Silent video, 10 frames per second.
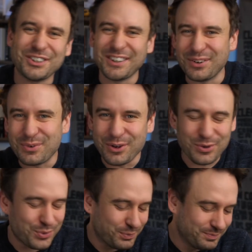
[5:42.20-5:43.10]
I think are quite
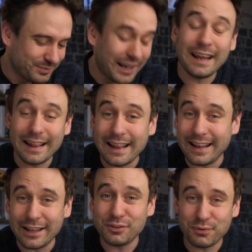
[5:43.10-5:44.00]
cool. And
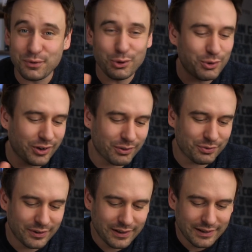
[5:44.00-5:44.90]
there's a few kind
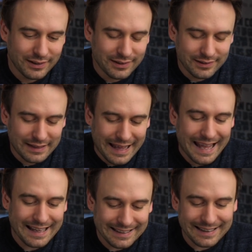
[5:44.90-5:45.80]
of
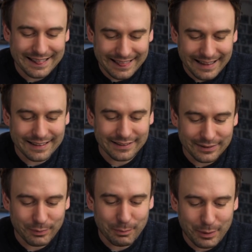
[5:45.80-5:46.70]
hidden
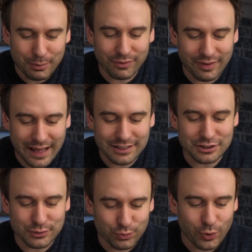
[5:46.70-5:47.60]
things where people have
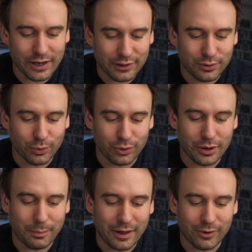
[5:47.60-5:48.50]
actually really thought
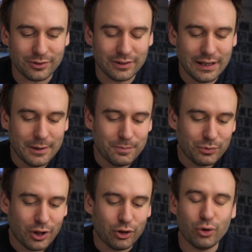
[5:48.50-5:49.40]
about
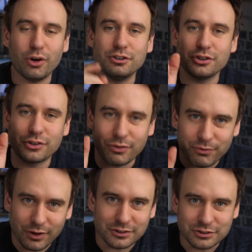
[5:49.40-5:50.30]
not just the
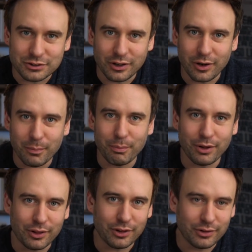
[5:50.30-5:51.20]
function,
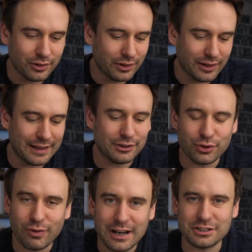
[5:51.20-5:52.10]
but the
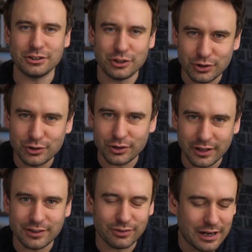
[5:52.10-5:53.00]
interaction, the user
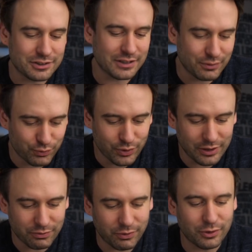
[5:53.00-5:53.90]
interaction. They've
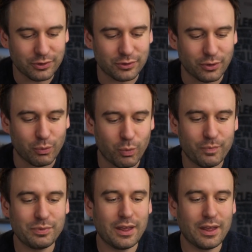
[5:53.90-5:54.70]
really focused on,